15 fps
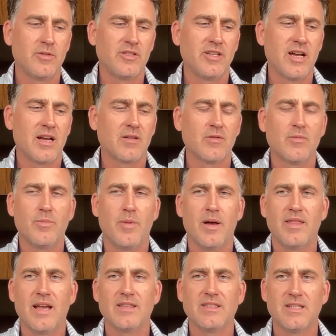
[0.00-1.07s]
WGI Group,
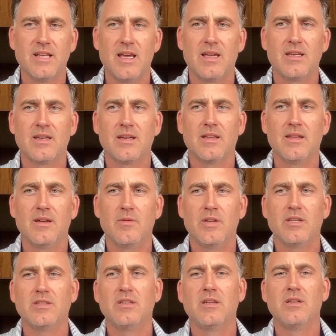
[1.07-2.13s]
bought that stake, and then we
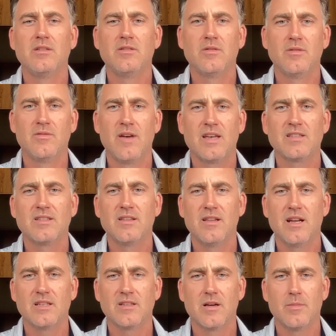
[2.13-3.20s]
continued to invest in the
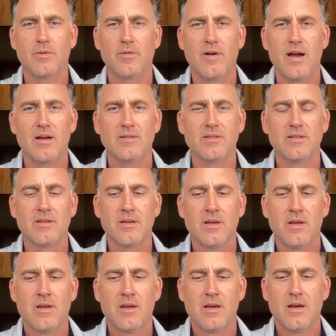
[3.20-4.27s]
next couple rounds.
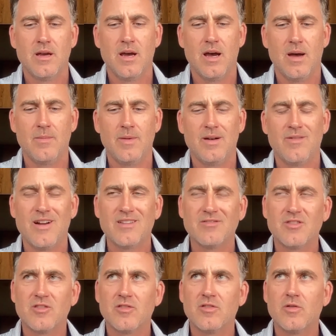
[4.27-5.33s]
Um, and
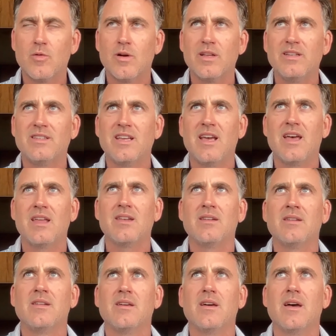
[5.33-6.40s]
around
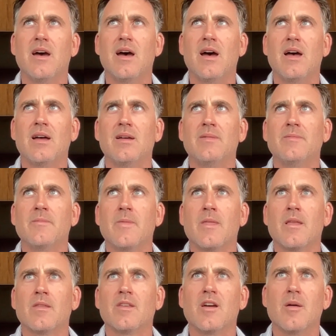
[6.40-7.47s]
2010, uh,
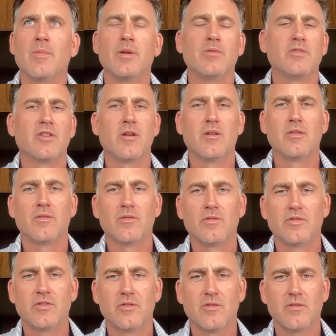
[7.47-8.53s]
the company was going
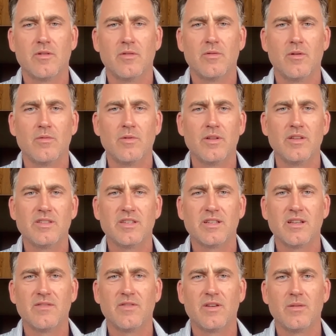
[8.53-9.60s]
through sort of a, a, really
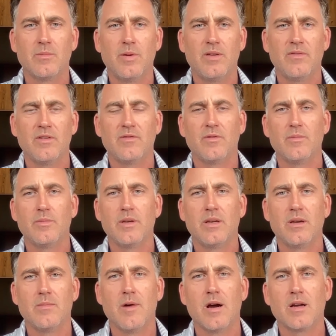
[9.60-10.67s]
significant pivot from
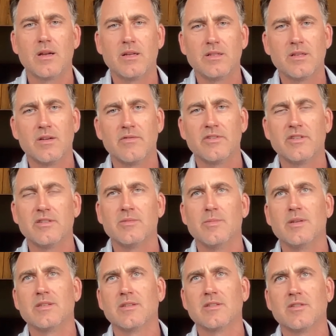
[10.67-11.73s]
being a marketing services
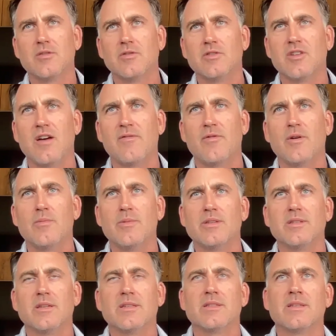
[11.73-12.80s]
business to a software
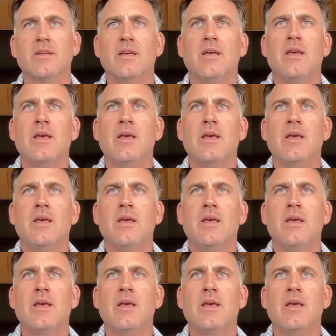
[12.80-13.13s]
business.